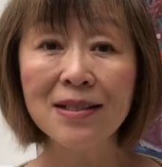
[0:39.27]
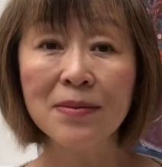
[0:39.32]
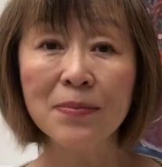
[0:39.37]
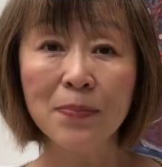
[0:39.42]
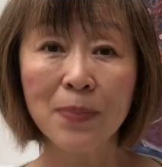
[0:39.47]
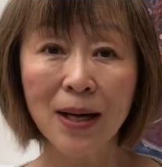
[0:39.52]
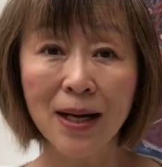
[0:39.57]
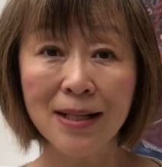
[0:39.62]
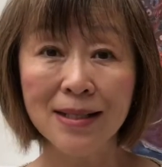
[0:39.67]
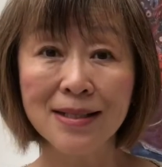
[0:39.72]

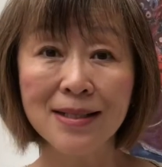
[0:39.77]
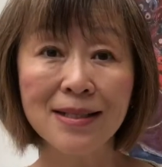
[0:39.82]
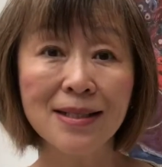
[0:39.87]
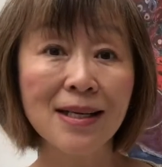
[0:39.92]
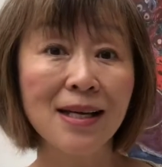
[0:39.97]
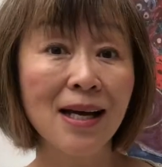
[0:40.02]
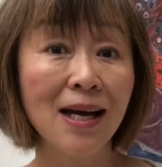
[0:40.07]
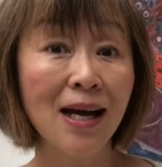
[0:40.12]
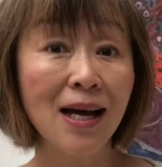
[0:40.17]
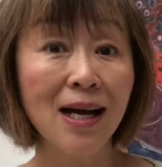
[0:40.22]
But
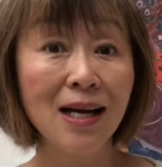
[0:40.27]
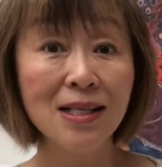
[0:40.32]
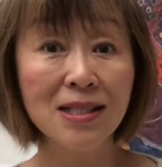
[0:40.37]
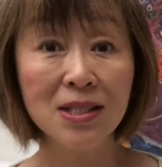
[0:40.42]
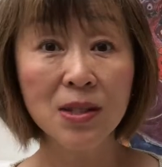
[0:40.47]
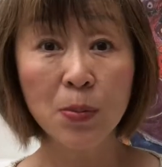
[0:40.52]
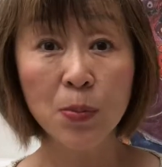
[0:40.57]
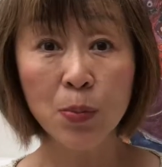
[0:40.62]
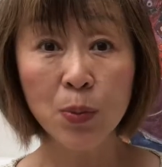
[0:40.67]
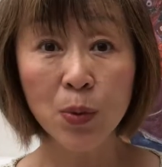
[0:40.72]
as
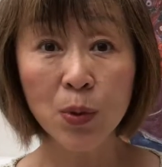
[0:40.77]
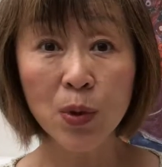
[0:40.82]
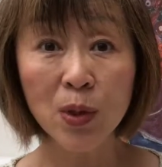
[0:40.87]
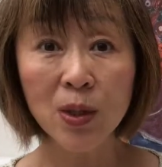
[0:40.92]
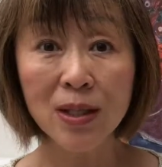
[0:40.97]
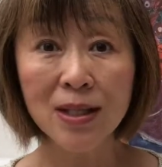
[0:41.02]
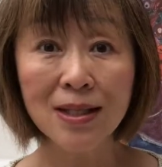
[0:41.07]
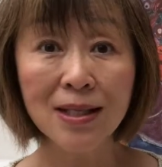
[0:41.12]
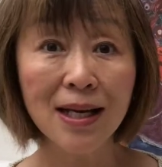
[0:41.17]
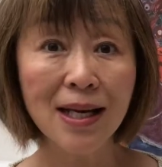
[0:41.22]
the
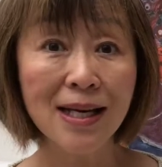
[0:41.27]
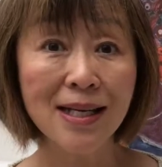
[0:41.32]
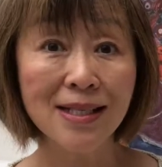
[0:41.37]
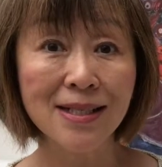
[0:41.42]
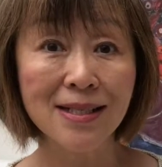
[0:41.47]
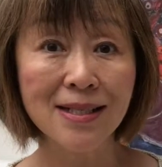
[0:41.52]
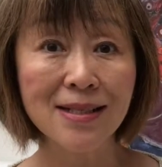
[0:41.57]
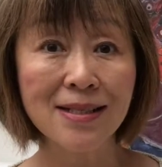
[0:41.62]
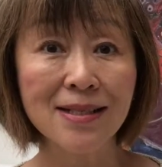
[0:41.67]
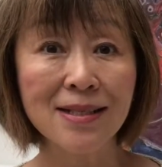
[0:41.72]
brain
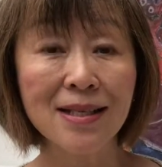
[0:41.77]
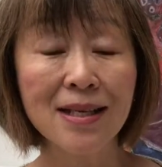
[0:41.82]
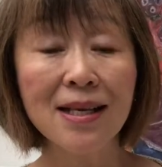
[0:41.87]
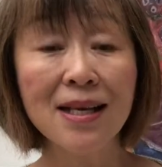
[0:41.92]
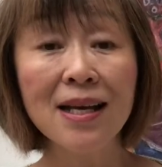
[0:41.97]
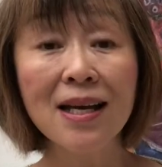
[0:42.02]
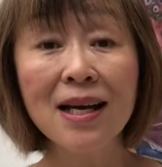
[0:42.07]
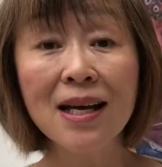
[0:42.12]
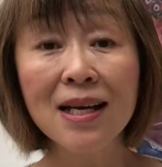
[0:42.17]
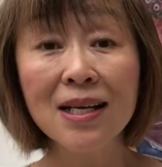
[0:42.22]
ages,
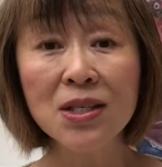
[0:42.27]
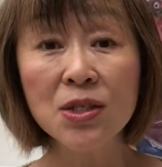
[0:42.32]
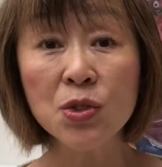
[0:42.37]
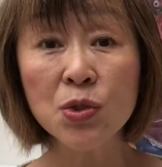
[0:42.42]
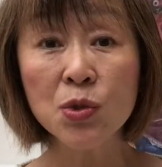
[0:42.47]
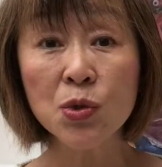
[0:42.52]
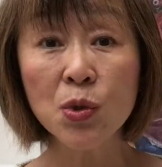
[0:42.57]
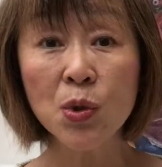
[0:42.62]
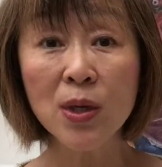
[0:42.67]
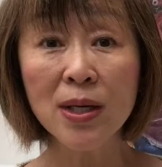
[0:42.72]
it
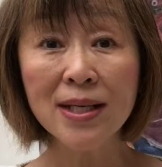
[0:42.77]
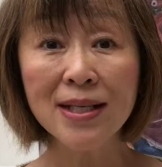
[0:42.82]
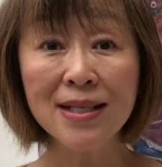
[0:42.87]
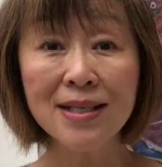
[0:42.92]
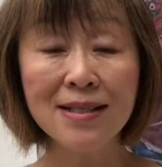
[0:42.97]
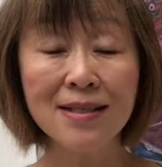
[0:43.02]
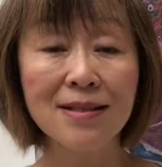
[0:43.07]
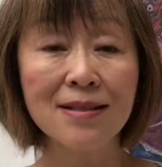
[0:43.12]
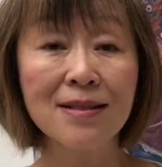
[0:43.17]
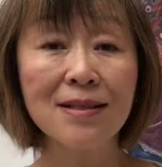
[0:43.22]

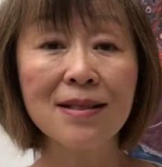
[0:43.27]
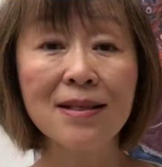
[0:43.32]
shrinks.